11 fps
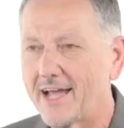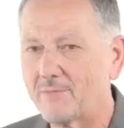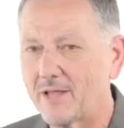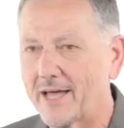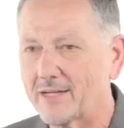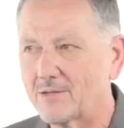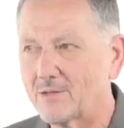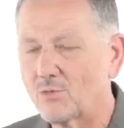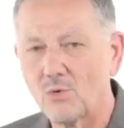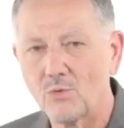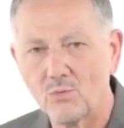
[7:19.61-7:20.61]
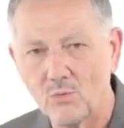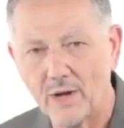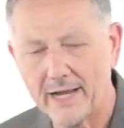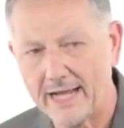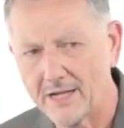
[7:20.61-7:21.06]
I'm like,
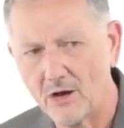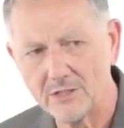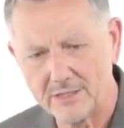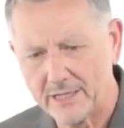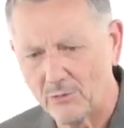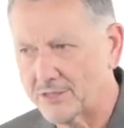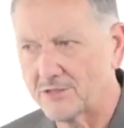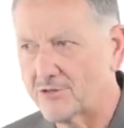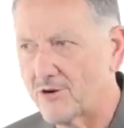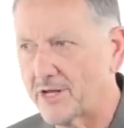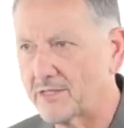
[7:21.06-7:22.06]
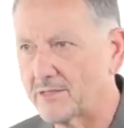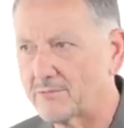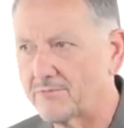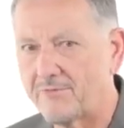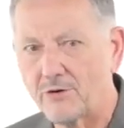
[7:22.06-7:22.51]
and I noticed that he wasn't turning
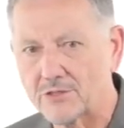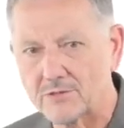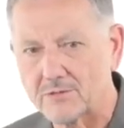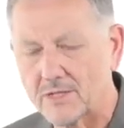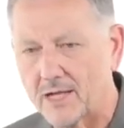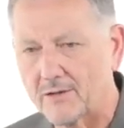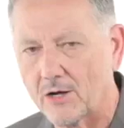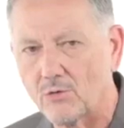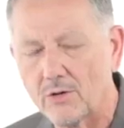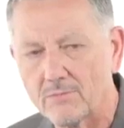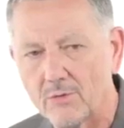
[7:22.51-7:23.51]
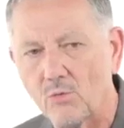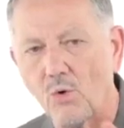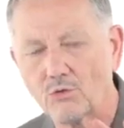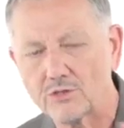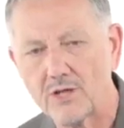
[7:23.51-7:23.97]
the focus. I go,
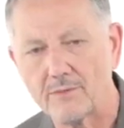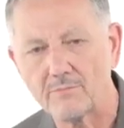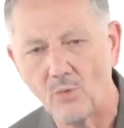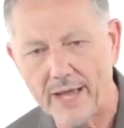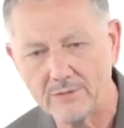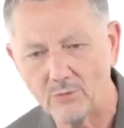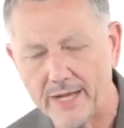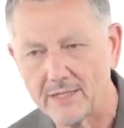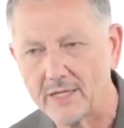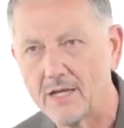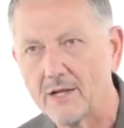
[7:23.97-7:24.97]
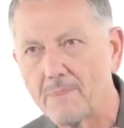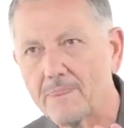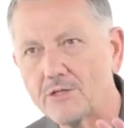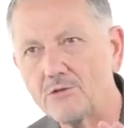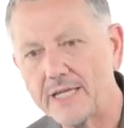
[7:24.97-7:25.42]
whoa, stop, Wade.
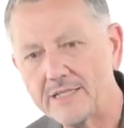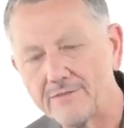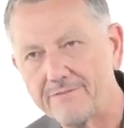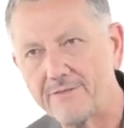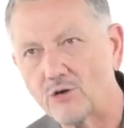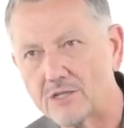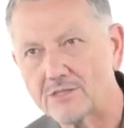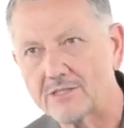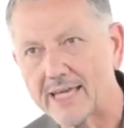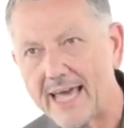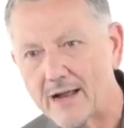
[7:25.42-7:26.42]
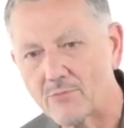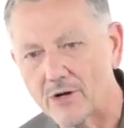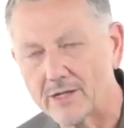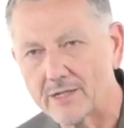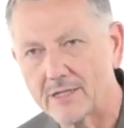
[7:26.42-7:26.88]
You need to focus the
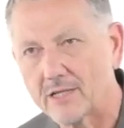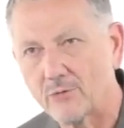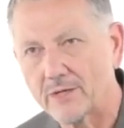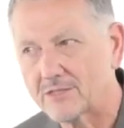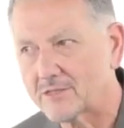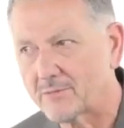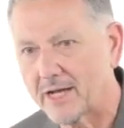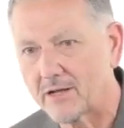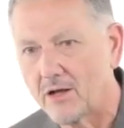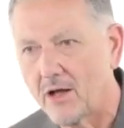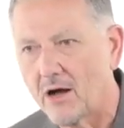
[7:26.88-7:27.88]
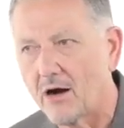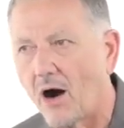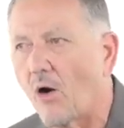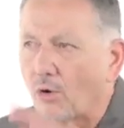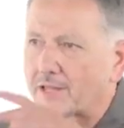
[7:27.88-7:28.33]
camera. Otherwise, it's going to be like,
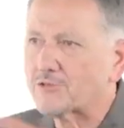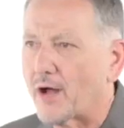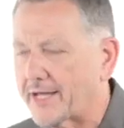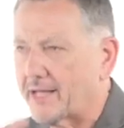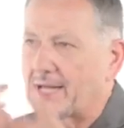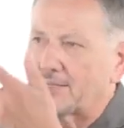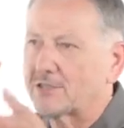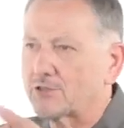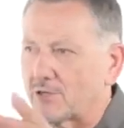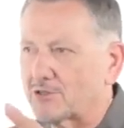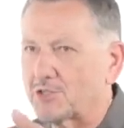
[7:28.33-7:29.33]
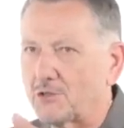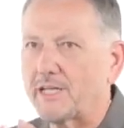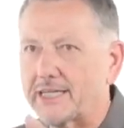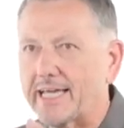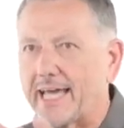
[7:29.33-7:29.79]
oh, that's right. And he just starts
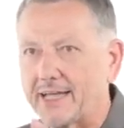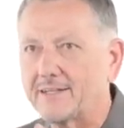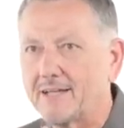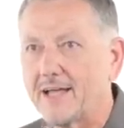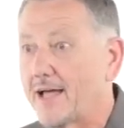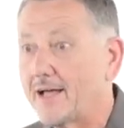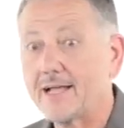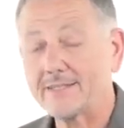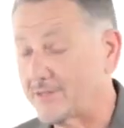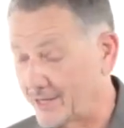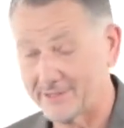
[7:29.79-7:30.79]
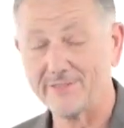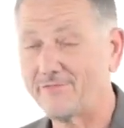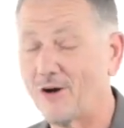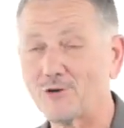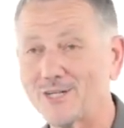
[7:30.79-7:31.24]
shooting again.
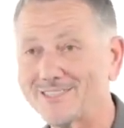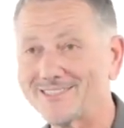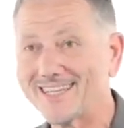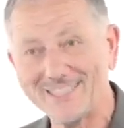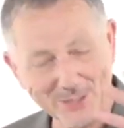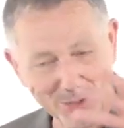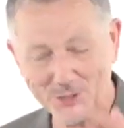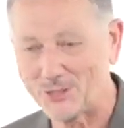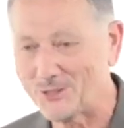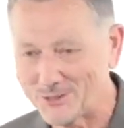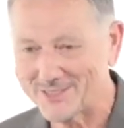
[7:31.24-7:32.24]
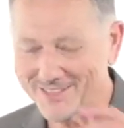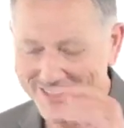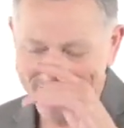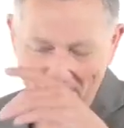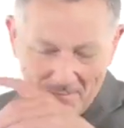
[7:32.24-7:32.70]
Doesn't focus. He just shoots.